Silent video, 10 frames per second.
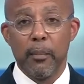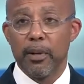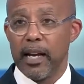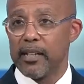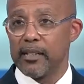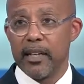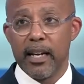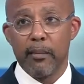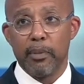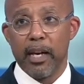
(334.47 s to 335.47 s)
plans to
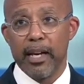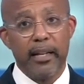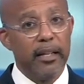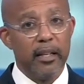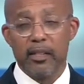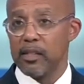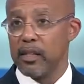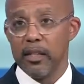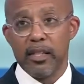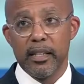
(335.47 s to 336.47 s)
get at blight. This is
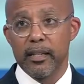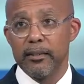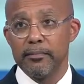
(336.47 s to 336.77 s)
a good thing.